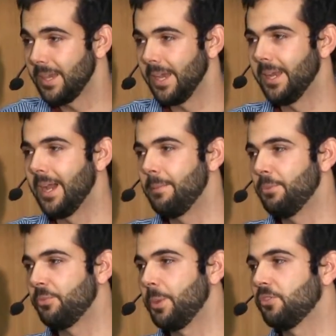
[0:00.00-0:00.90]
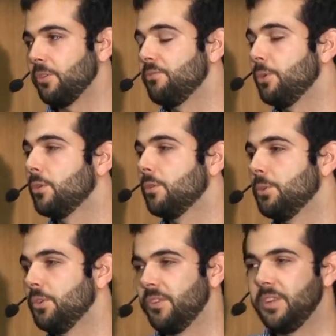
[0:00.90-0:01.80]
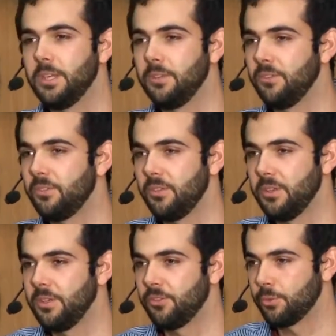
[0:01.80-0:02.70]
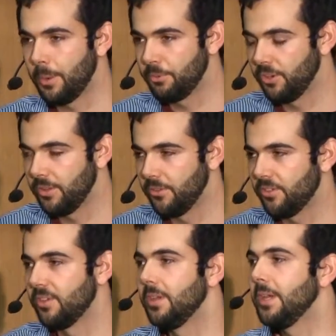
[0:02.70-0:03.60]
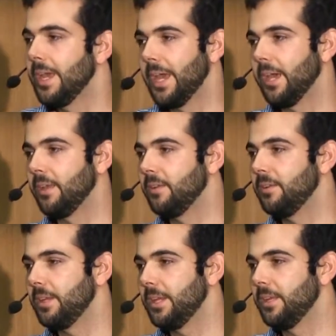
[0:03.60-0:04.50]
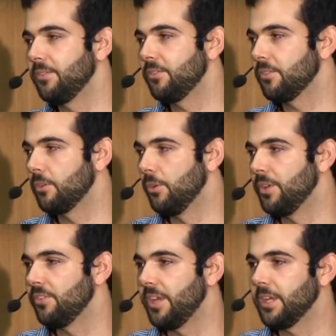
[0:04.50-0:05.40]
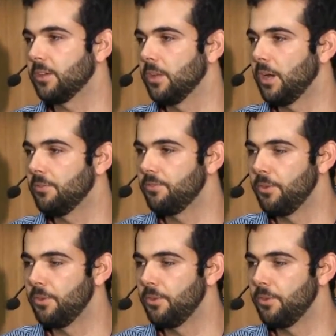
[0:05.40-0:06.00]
And I am especially vulnerable to these disruptions, and it's going to take a lot of